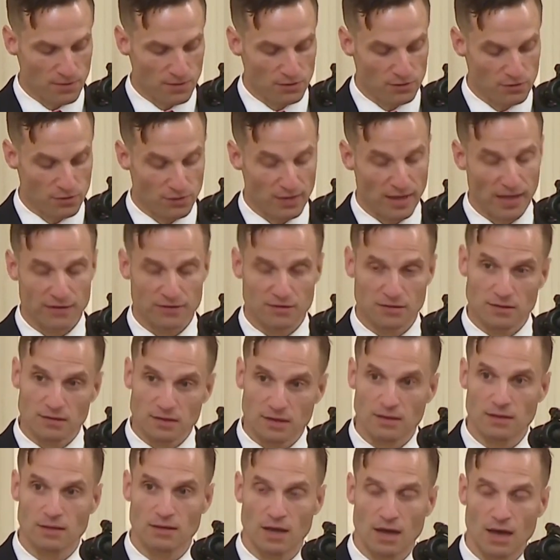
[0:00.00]

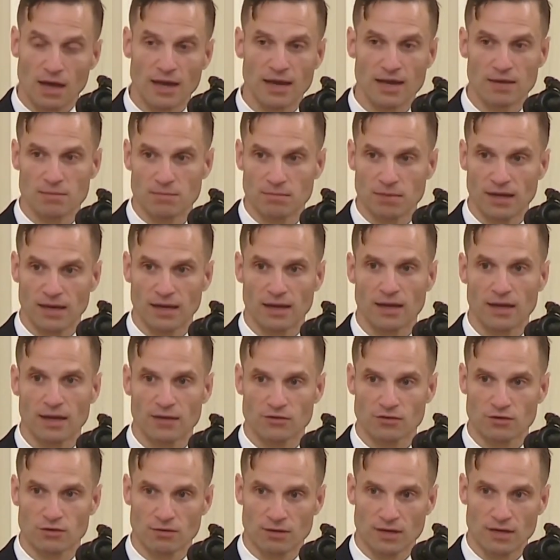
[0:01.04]
2009, by
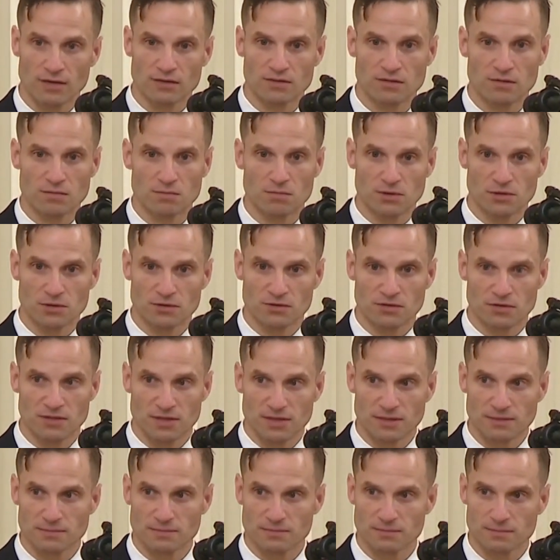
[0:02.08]
God's grace and mercy,